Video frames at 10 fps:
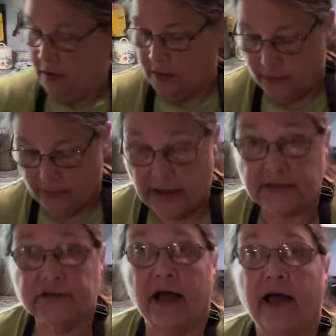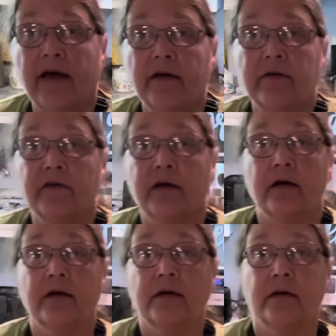All right, so I have
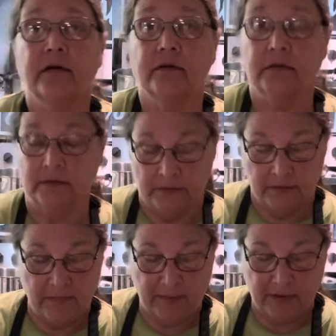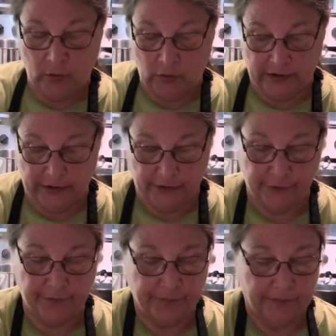my bowl
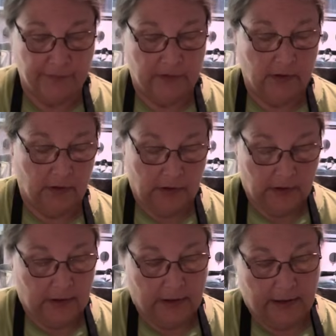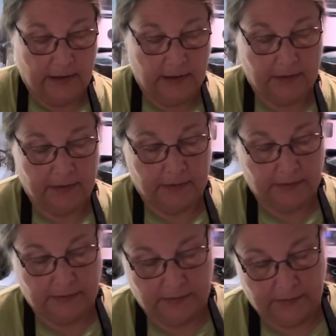here, and
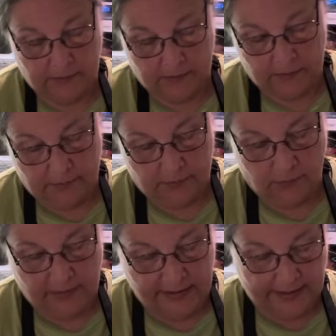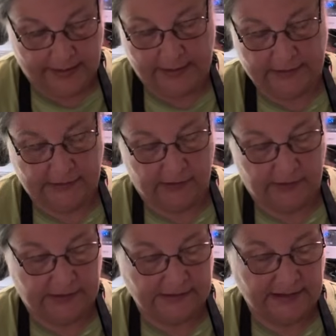the way I like to do
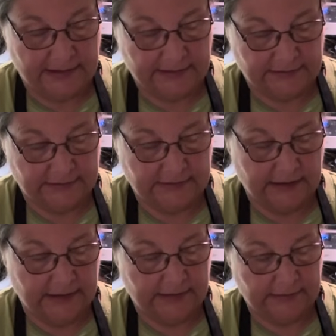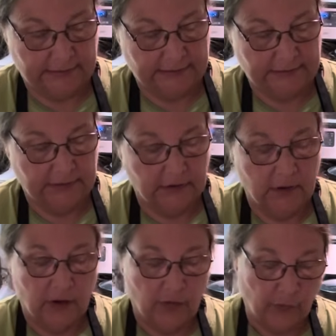it is I like to just cut the
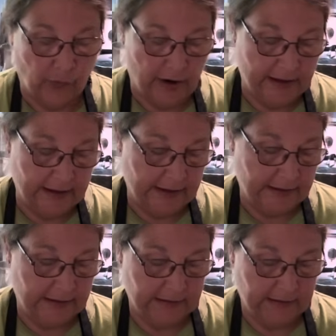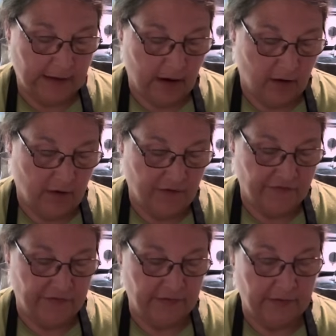rind
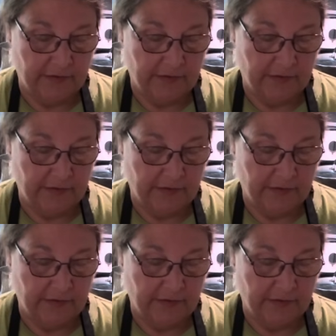off,